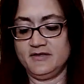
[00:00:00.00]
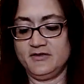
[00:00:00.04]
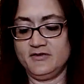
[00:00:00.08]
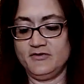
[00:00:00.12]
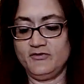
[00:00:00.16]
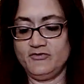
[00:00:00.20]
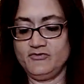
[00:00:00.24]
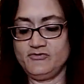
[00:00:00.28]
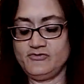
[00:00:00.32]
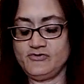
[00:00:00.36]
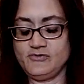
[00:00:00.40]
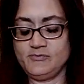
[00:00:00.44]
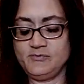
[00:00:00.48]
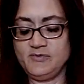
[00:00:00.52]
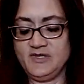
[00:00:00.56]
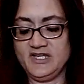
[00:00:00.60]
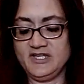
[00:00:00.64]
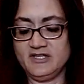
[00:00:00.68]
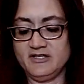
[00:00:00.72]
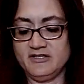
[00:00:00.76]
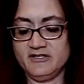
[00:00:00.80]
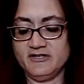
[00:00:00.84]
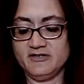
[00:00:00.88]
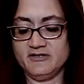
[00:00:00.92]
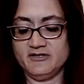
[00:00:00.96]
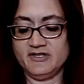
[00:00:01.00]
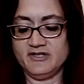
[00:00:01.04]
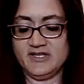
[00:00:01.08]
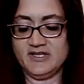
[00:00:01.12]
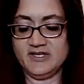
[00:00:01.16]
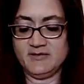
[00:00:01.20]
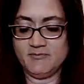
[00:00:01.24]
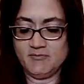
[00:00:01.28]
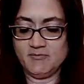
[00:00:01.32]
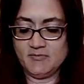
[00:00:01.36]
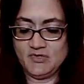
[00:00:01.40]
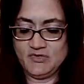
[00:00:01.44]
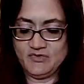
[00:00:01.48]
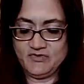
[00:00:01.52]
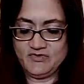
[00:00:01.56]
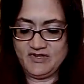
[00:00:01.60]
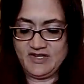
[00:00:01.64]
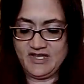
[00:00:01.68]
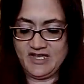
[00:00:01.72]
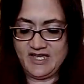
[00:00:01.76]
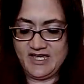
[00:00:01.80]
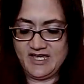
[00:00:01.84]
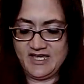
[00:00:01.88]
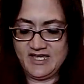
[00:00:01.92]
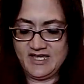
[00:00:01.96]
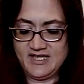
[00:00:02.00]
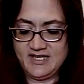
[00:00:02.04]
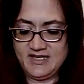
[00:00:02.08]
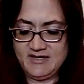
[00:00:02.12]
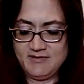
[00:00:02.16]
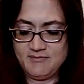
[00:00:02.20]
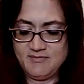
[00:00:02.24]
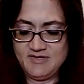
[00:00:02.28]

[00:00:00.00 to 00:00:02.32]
Show me clearly. Most high